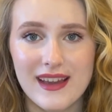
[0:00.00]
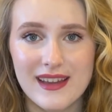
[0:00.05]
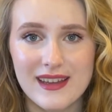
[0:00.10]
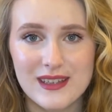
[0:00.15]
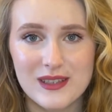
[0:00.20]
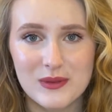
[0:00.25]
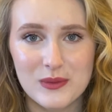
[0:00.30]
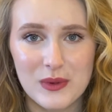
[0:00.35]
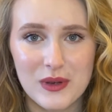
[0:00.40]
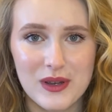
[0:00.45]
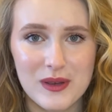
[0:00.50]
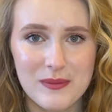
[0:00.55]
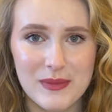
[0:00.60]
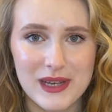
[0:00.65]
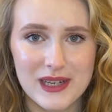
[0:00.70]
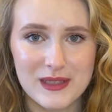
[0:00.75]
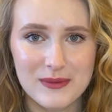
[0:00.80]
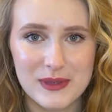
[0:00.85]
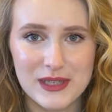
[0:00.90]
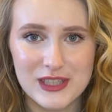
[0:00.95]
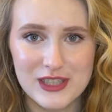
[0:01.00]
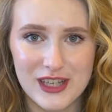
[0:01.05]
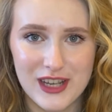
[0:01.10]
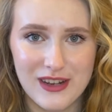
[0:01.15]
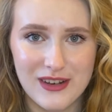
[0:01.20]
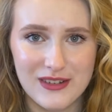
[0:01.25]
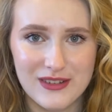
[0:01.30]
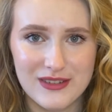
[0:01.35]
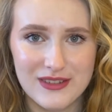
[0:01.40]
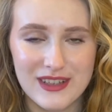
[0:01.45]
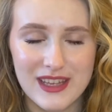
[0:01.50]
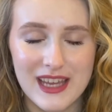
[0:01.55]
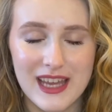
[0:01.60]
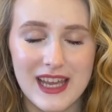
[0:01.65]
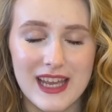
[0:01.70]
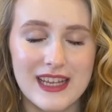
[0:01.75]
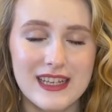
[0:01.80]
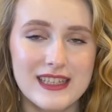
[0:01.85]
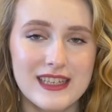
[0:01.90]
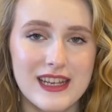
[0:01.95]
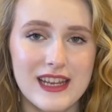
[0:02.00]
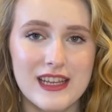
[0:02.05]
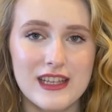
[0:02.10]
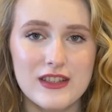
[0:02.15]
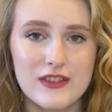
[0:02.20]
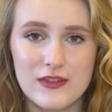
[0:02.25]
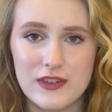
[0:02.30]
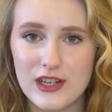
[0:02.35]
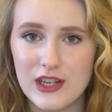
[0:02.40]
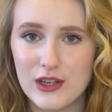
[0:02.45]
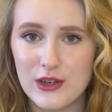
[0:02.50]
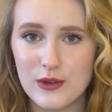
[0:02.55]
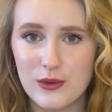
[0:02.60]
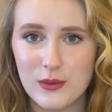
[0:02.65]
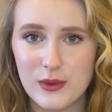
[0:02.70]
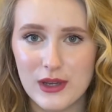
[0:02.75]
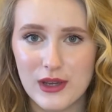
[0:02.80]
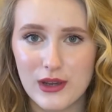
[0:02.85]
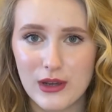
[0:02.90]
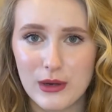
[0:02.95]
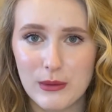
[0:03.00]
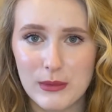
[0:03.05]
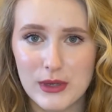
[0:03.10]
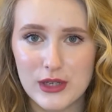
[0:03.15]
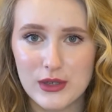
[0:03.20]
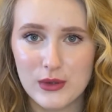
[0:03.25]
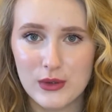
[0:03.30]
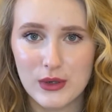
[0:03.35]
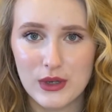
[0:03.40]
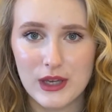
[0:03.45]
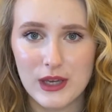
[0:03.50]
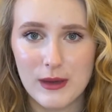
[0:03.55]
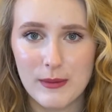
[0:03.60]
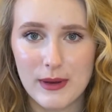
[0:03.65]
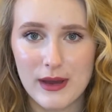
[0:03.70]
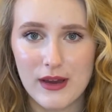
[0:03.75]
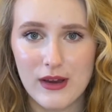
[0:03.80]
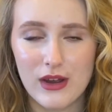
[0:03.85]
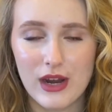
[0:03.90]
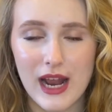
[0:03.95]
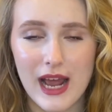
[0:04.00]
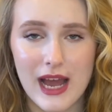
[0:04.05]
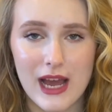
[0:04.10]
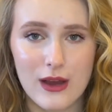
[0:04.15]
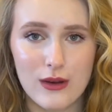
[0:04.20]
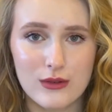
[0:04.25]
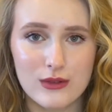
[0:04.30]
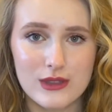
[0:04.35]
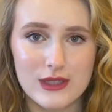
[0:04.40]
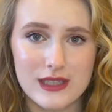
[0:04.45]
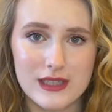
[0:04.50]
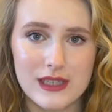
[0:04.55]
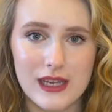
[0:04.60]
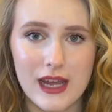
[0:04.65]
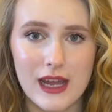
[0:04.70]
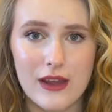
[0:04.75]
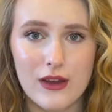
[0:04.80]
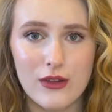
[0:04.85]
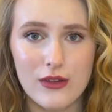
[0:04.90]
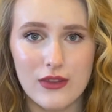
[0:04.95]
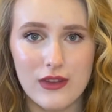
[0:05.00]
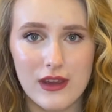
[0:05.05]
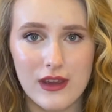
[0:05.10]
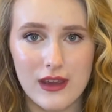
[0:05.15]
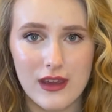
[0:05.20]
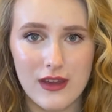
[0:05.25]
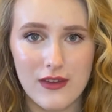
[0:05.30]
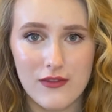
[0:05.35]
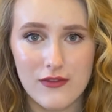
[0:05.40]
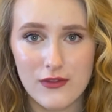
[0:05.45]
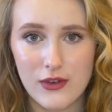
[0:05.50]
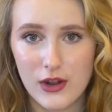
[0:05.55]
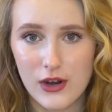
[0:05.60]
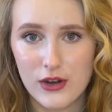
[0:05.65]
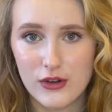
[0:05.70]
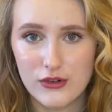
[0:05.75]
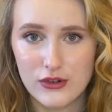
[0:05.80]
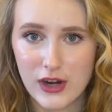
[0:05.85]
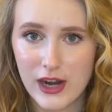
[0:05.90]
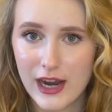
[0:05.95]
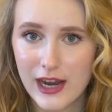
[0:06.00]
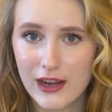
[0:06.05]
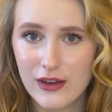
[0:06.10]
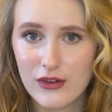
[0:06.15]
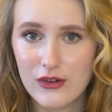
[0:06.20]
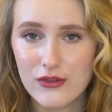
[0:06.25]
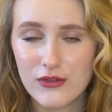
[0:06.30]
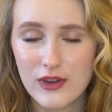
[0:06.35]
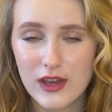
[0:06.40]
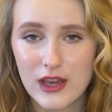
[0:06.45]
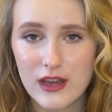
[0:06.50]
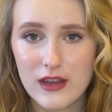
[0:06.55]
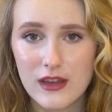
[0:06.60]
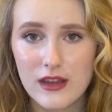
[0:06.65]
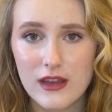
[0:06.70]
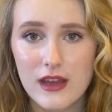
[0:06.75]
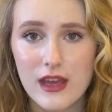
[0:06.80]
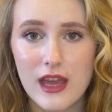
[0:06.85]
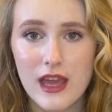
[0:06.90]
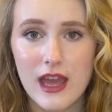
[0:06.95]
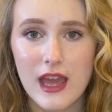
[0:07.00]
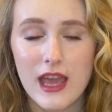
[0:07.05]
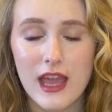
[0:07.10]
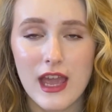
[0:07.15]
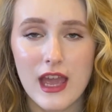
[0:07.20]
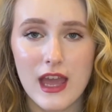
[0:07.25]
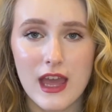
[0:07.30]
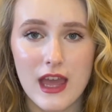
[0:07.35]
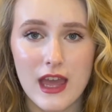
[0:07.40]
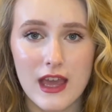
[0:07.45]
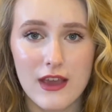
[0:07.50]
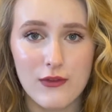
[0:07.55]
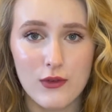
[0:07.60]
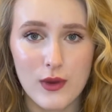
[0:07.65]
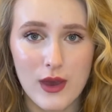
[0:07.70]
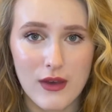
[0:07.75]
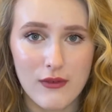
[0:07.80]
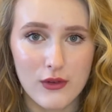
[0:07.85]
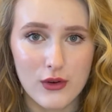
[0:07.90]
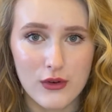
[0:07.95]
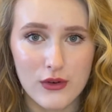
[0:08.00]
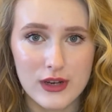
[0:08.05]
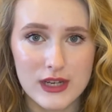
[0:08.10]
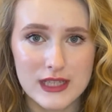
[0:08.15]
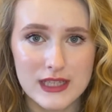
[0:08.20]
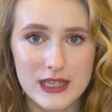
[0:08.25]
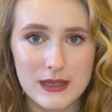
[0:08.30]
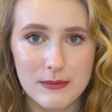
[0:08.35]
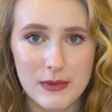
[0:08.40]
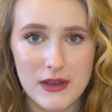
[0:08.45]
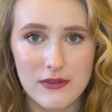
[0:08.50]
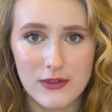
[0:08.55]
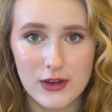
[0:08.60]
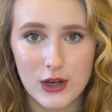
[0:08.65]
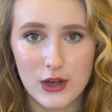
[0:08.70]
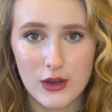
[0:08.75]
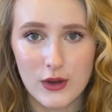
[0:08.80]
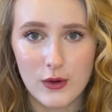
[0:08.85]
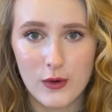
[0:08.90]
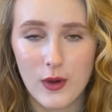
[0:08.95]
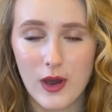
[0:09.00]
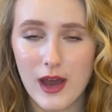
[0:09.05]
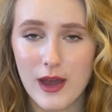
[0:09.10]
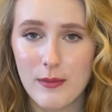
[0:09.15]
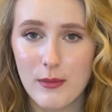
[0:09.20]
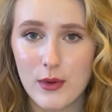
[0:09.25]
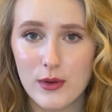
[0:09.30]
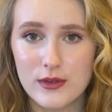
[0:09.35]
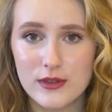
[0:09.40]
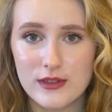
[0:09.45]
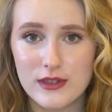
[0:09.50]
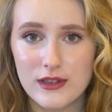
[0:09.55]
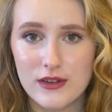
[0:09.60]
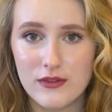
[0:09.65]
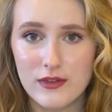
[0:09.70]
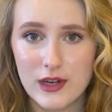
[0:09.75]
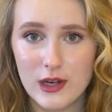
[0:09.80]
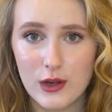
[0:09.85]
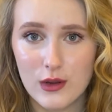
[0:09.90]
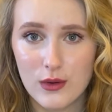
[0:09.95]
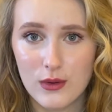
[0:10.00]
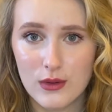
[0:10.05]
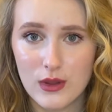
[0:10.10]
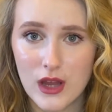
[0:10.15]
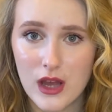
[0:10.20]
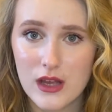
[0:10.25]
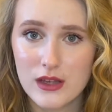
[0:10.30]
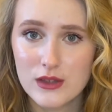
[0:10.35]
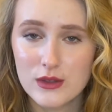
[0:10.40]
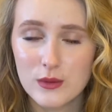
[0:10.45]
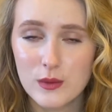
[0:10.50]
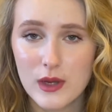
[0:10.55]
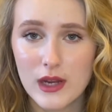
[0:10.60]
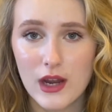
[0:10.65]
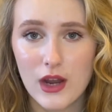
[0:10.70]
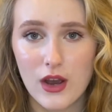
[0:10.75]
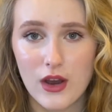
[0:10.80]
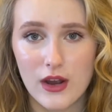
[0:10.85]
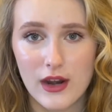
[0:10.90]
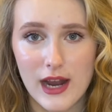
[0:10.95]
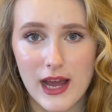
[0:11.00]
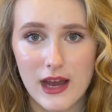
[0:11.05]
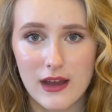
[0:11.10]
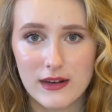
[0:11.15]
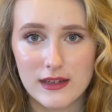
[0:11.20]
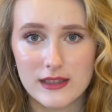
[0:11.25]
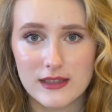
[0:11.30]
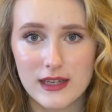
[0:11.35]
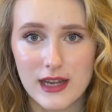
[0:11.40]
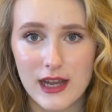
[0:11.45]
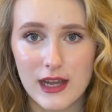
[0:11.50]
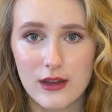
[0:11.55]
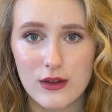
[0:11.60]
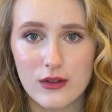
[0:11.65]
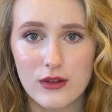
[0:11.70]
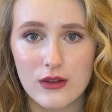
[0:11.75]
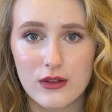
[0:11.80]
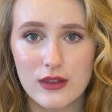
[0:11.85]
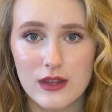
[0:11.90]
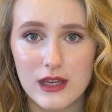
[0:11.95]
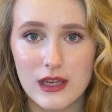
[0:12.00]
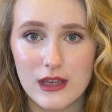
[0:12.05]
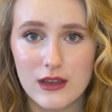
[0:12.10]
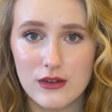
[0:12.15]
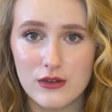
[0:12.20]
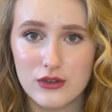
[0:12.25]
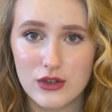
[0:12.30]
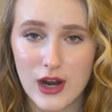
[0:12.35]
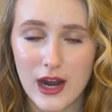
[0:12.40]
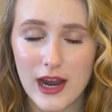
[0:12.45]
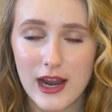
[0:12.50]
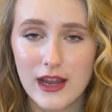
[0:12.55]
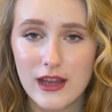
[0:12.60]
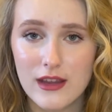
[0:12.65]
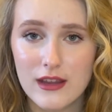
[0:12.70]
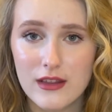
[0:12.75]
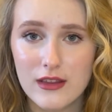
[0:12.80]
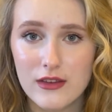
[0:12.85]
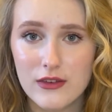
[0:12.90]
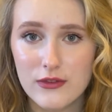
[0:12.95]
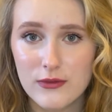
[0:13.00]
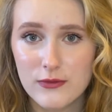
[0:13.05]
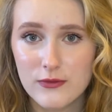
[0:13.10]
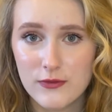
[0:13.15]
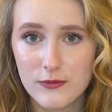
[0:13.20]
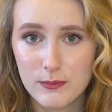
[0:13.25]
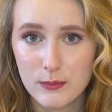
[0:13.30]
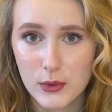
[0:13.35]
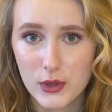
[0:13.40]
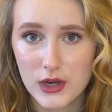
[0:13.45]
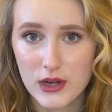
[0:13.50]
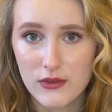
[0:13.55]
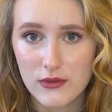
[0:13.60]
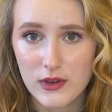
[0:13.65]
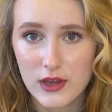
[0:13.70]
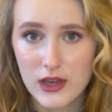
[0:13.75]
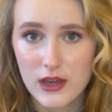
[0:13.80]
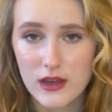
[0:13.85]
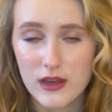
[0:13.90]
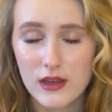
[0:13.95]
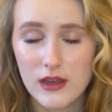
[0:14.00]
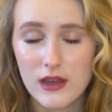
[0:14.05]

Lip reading: guys, welcome back to my channel. In today's video we're going to be talking about how to style the inverted triangle figure. If you haven't already seen my video, I posted a video last week on how to style the triangular body figure.